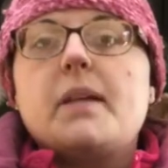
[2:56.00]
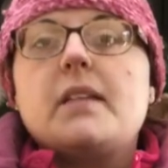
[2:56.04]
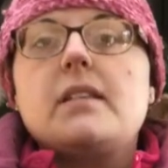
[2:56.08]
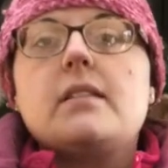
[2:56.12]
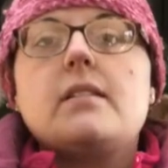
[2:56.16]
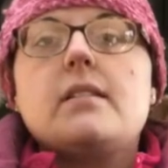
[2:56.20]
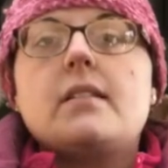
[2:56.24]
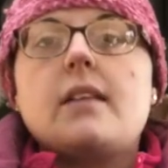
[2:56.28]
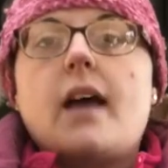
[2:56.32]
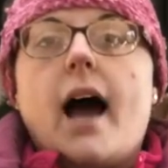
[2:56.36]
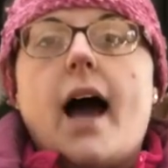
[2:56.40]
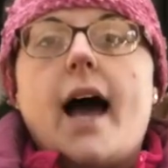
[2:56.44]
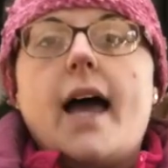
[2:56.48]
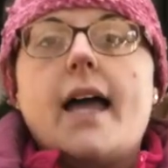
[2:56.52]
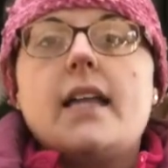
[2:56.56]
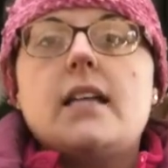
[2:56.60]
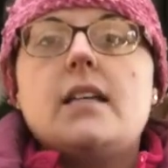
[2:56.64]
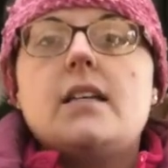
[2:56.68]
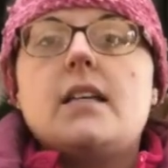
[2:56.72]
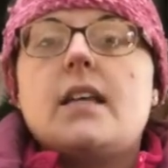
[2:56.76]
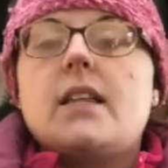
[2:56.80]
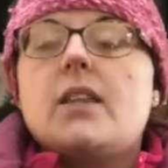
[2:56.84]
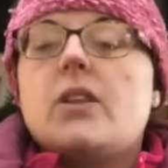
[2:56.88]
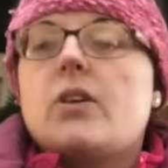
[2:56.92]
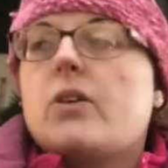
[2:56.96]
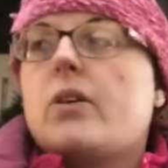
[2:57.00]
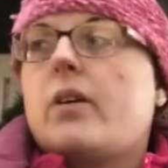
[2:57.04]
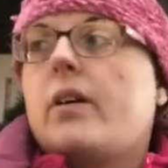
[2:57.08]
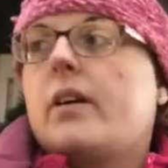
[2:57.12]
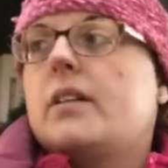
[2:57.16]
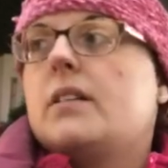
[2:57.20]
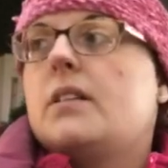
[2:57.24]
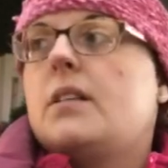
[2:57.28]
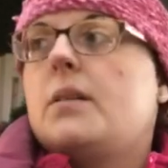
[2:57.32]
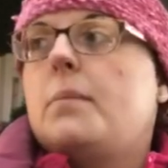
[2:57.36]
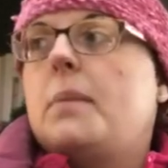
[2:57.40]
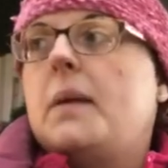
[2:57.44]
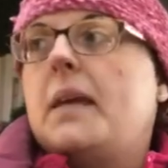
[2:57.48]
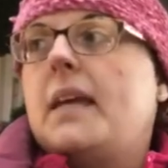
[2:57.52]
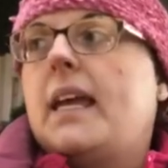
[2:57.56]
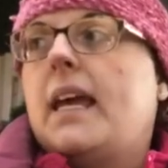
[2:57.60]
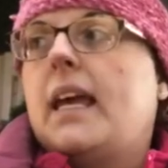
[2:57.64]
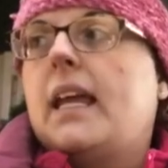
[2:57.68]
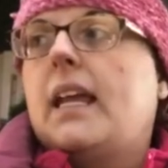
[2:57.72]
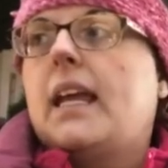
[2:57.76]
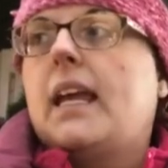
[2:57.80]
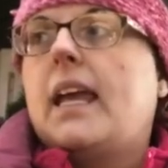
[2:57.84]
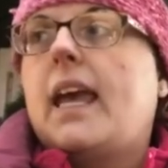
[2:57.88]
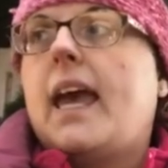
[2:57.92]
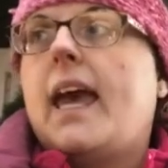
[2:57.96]
inside and they're going to be
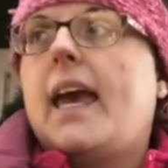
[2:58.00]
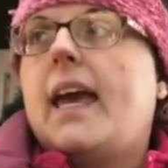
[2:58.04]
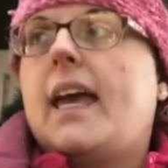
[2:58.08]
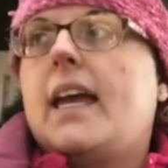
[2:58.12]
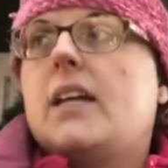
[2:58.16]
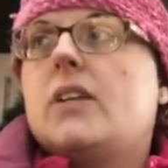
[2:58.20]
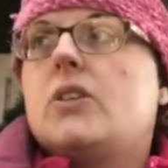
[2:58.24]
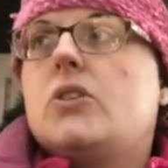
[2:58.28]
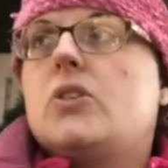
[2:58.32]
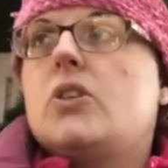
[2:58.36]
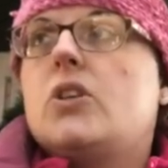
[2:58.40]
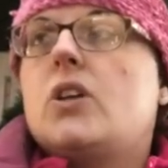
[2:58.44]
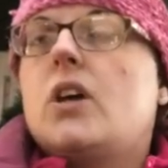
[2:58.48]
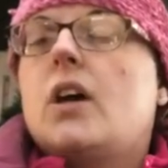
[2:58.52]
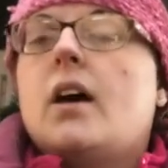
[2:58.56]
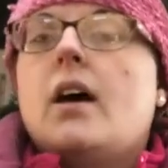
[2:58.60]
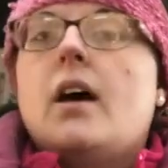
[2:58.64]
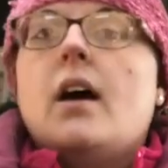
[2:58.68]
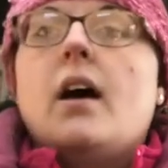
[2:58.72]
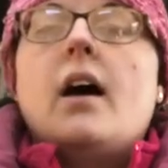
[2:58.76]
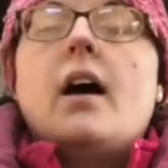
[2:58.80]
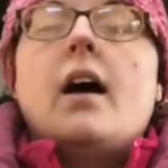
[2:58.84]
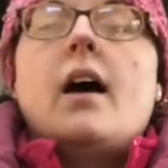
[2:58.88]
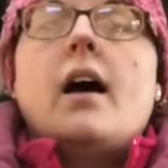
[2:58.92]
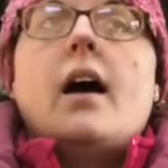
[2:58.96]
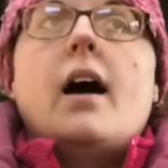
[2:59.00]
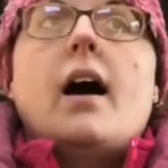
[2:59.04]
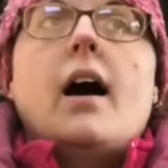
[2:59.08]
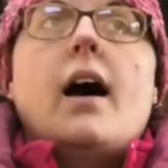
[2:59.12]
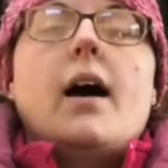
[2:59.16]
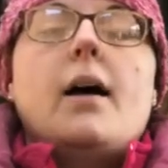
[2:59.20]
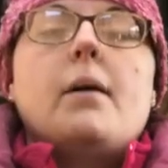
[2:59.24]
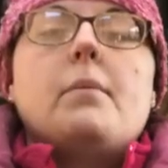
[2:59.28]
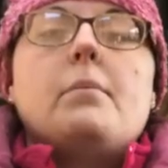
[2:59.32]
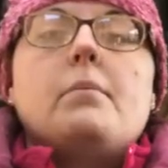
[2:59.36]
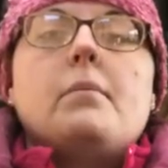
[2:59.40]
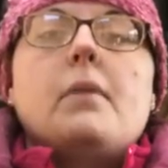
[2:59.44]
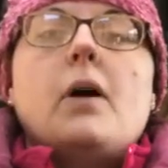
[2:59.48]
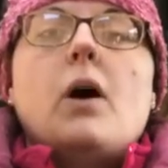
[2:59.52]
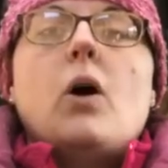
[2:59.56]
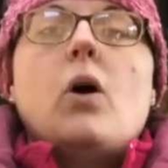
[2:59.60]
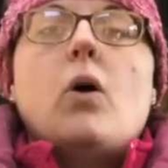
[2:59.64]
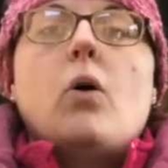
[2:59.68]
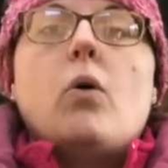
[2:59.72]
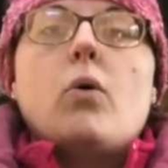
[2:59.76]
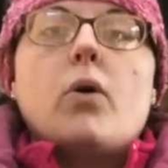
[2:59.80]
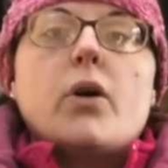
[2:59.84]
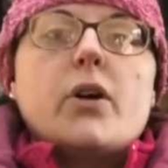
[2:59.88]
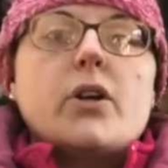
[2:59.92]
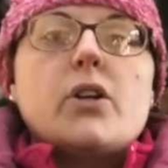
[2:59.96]
in a cage,
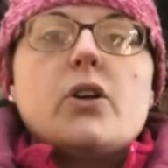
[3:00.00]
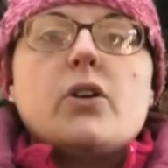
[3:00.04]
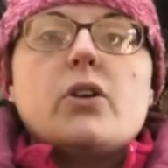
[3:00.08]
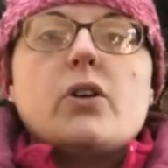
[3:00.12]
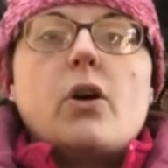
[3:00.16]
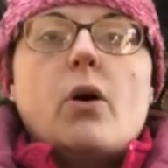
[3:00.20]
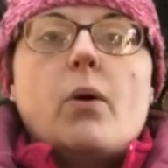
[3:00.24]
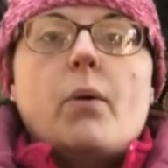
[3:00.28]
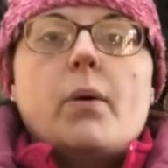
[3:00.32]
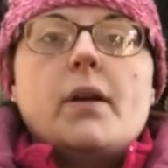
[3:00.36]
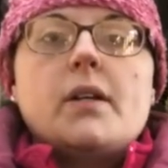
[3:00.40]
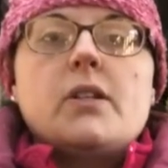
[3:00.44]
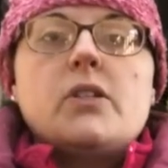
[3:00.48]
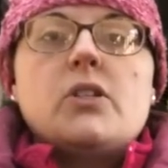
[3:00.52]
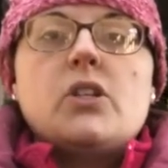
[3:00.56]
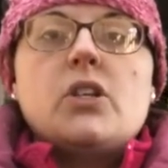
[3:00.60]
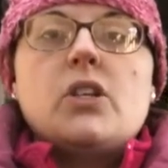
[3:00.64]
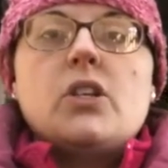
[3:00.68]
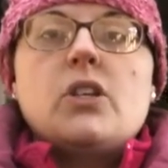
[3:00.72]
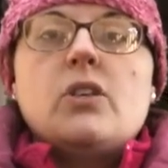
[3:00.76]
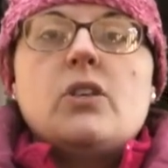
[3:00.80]
or you're going to